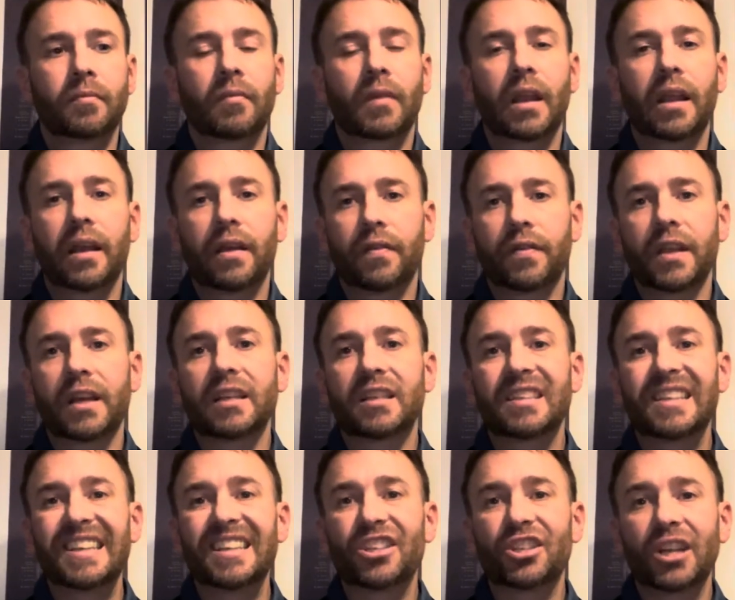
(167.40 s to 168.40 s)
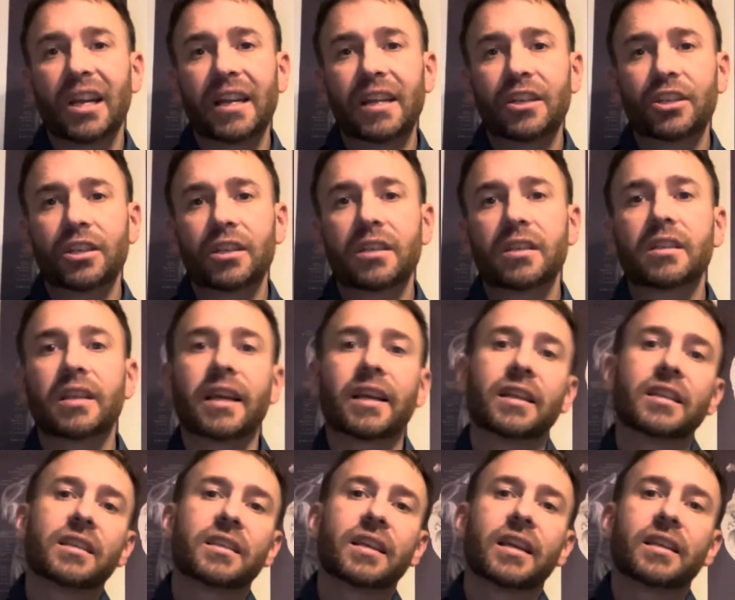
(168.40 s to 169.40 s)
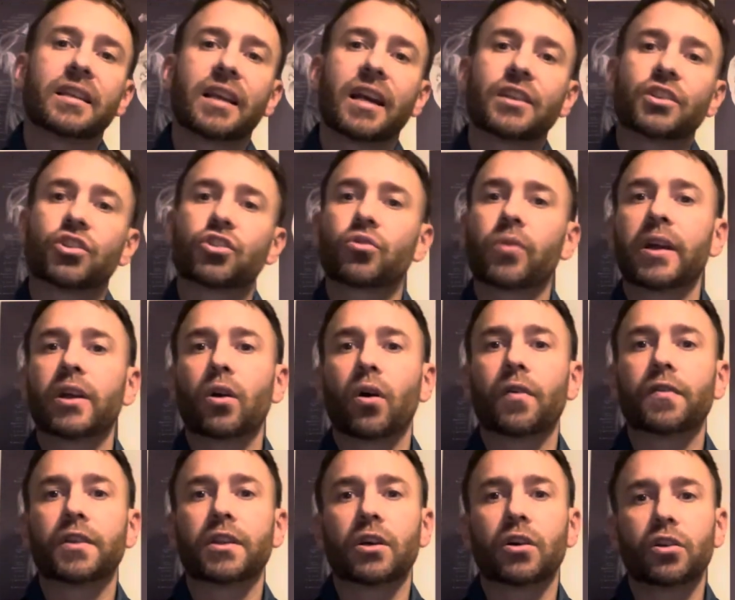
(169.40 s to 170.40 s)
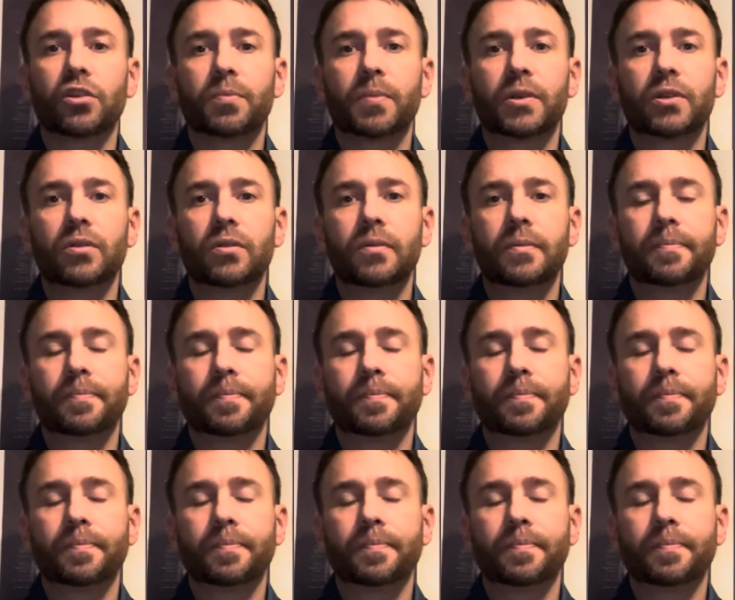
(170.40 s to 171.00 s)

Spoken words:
If they see changes, they can send that straight off to the hospital.